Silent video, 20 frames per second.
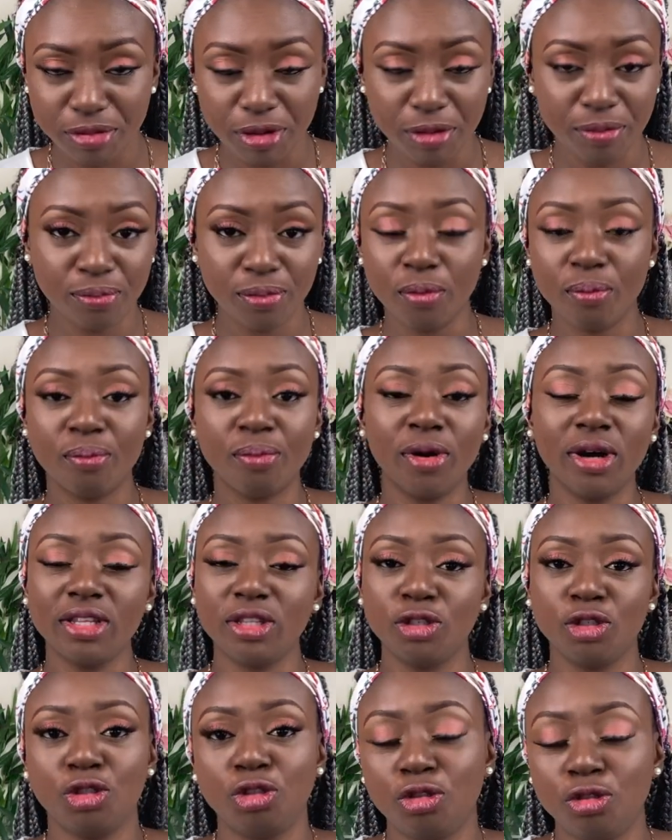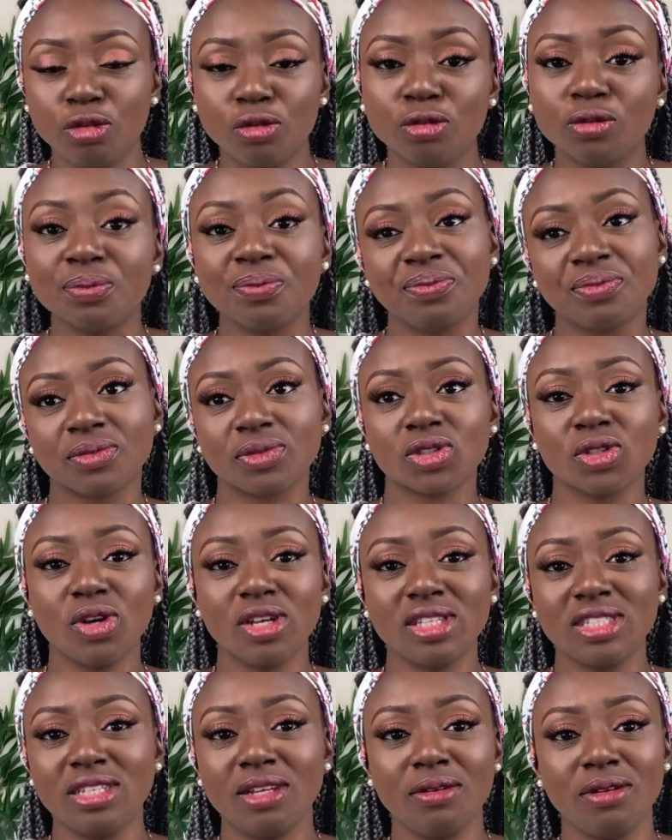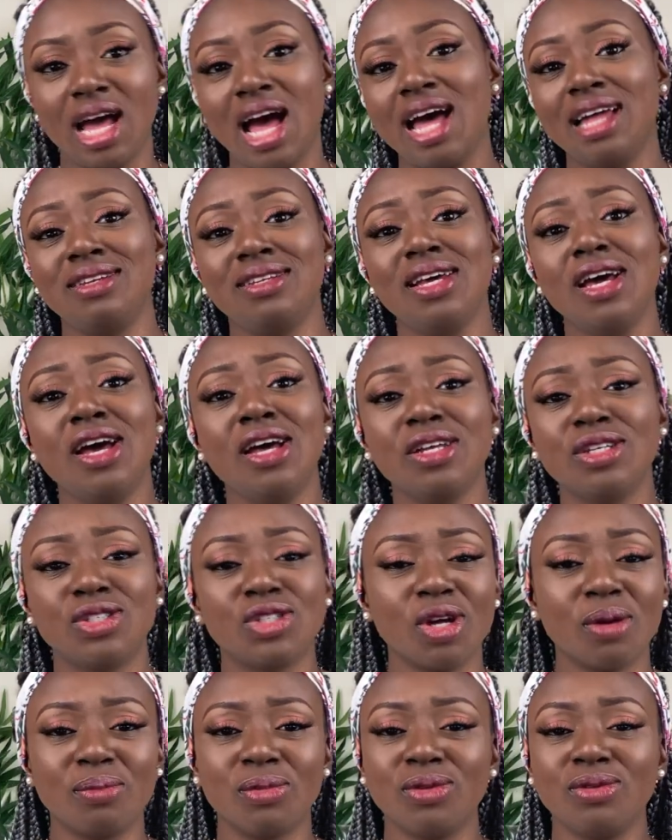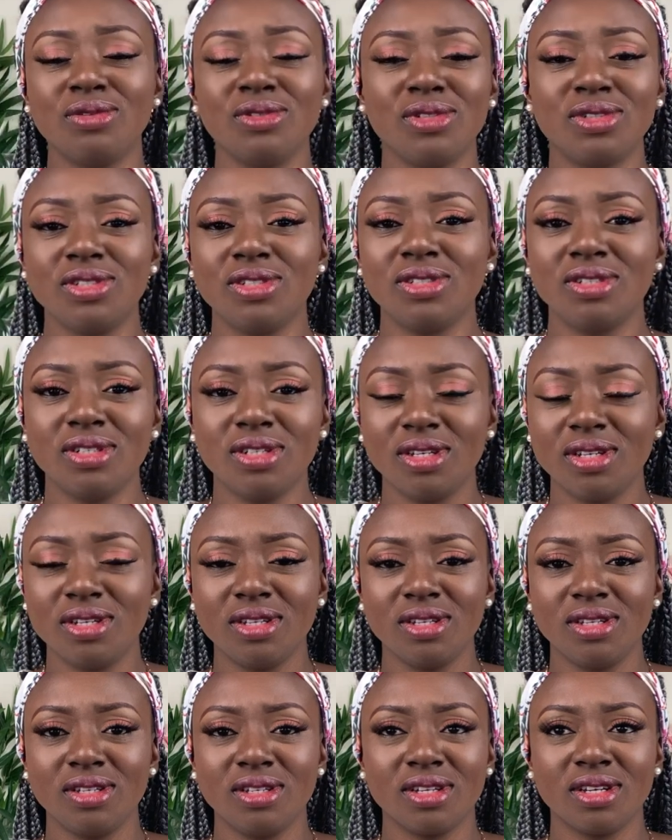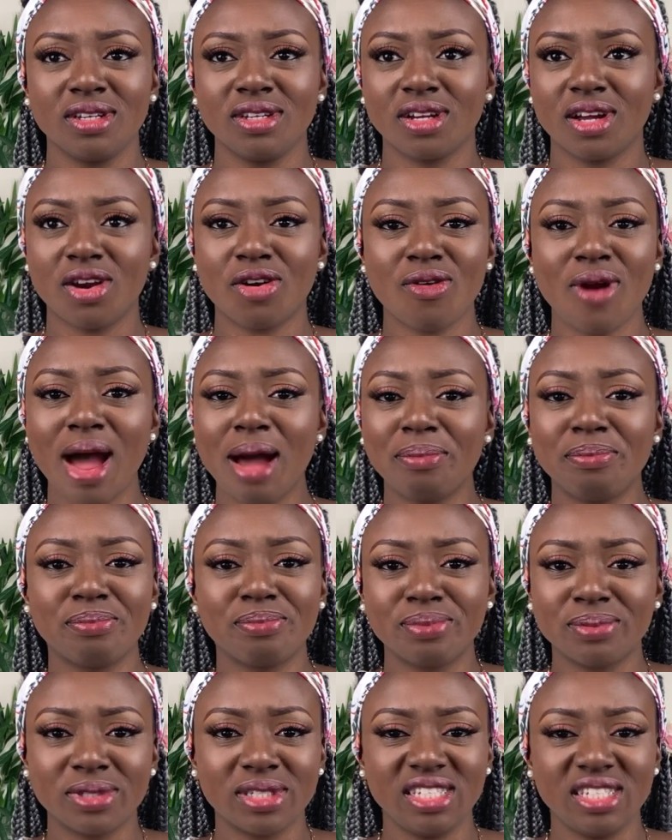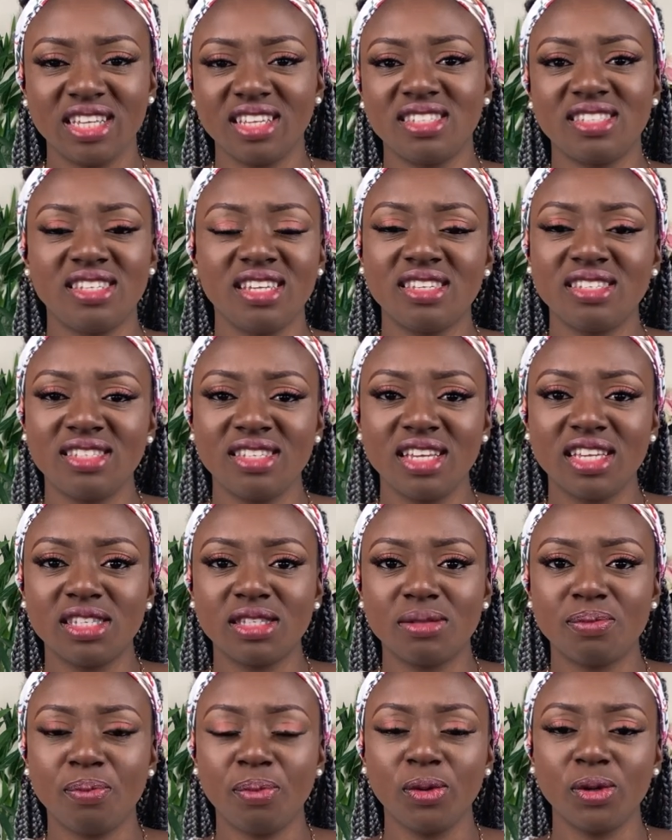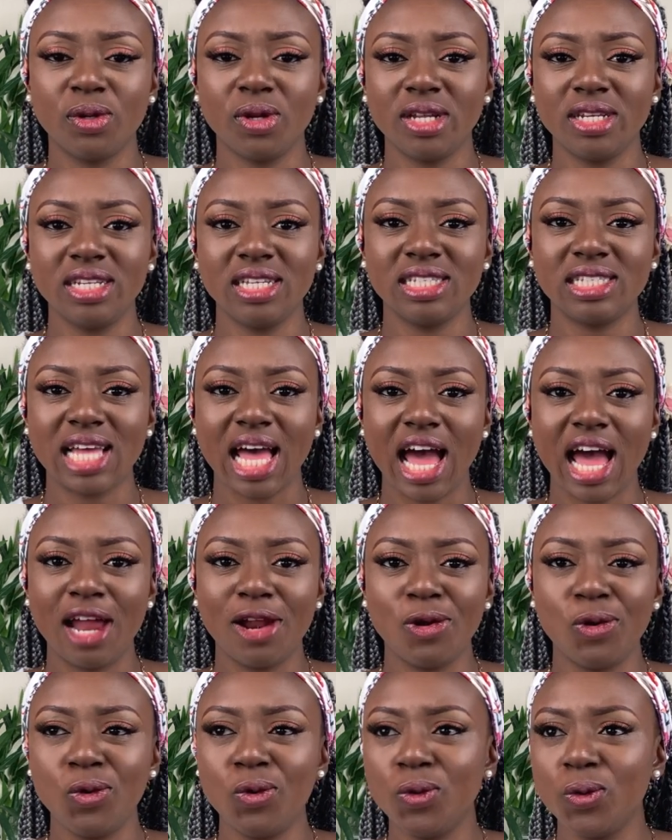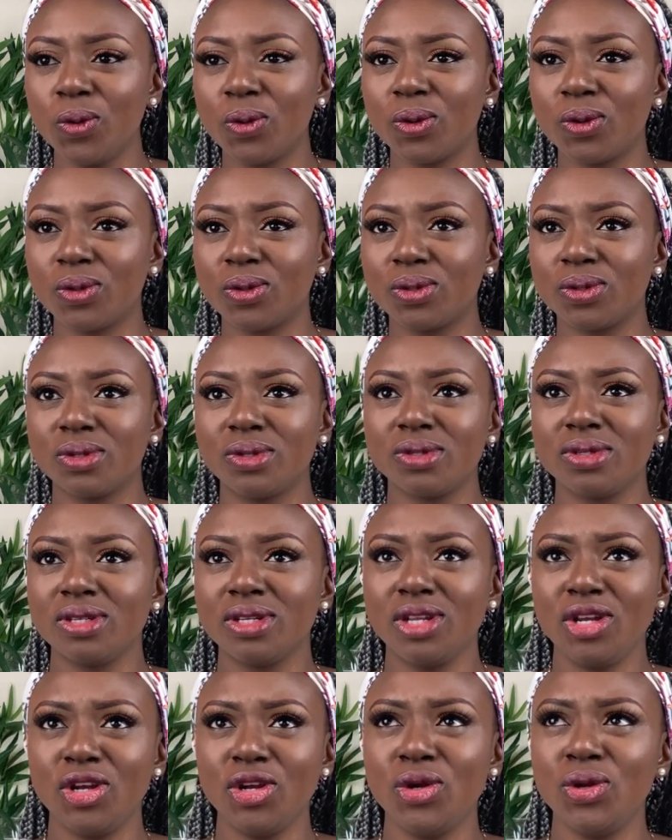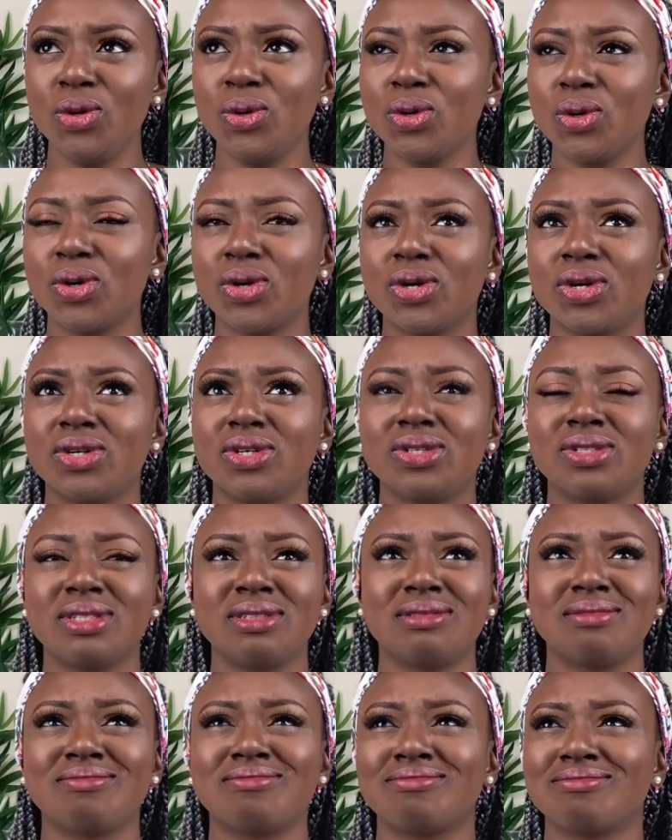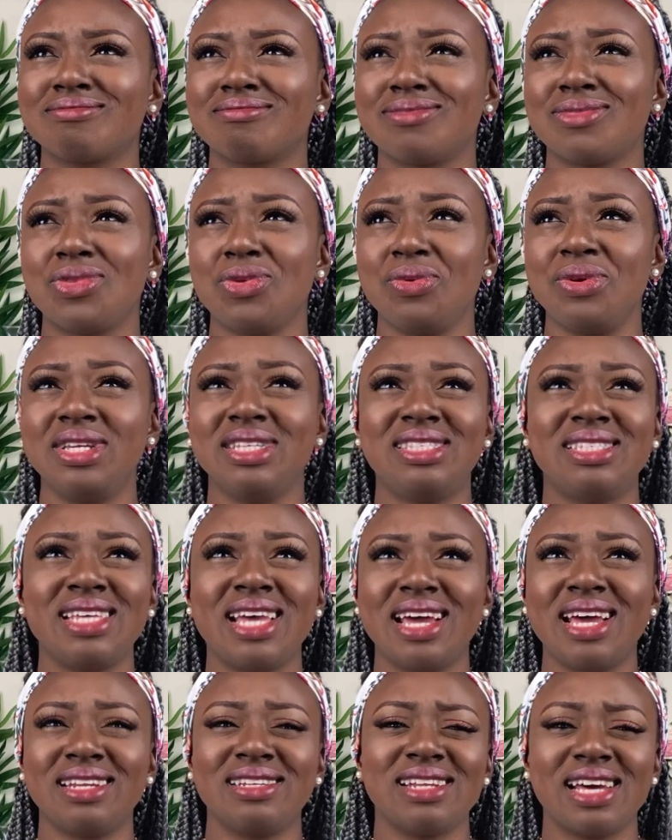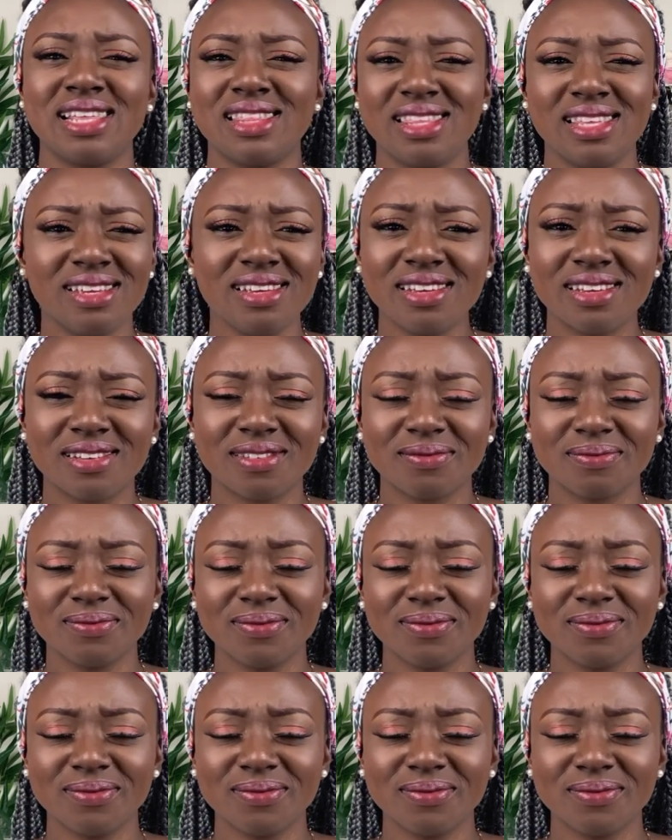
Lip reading: People bought the shoe because they had some crap 666 put on it and Luke 3:10, I think.